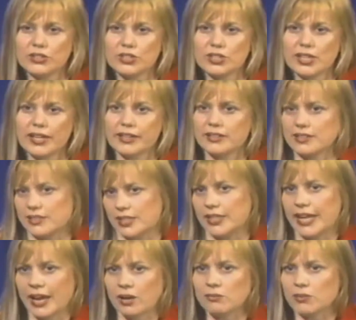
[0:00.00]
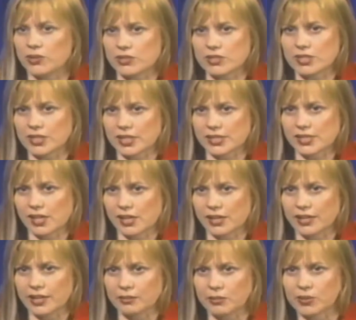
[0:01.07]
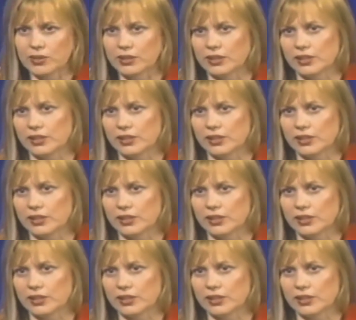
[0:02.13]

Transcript: you like sit out most of the time, or?